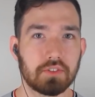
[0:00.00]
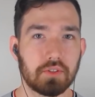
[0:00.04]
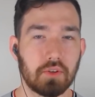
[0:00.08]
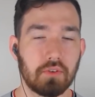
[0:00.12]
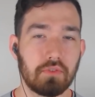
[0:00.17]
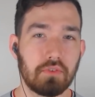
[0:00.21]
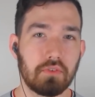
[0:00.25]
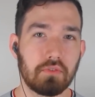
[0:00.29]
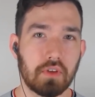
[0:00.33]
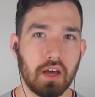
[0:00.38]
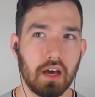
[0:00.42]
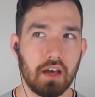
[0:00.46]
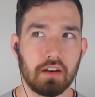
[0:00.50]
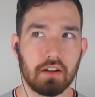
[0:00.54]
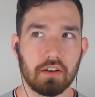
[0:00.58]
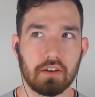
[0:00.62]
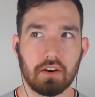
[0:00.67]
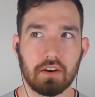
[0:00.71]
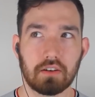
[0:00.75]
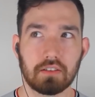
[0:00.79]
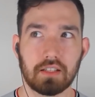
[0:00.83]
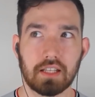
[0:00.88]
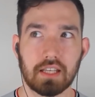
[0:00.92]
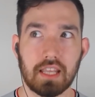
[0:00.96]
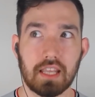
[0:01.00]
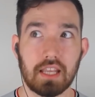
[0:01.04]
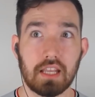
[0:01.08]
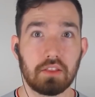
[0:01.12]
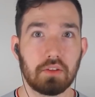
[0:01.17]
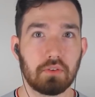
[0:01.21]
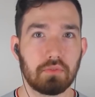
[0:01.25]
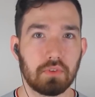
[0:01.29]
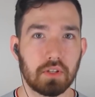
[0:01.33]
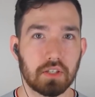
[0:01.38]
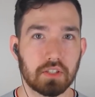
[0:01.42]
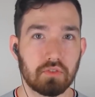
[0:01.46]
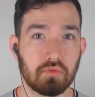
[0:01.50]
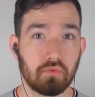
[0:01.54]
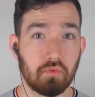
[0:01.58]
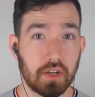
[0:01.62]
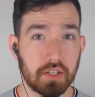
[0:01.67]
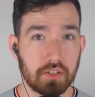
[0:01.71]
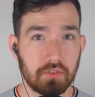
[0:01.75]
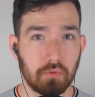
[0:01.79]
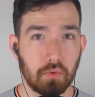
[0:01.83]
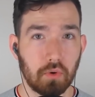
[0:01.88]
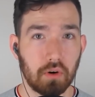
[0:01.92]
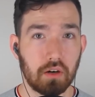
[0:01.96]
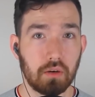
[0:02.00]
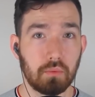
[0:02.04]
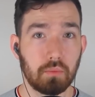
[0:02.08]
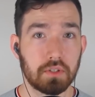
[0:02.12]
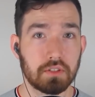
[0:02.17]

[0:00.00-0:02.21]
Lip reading: So if you've got a card like Aetherflux Reservoir,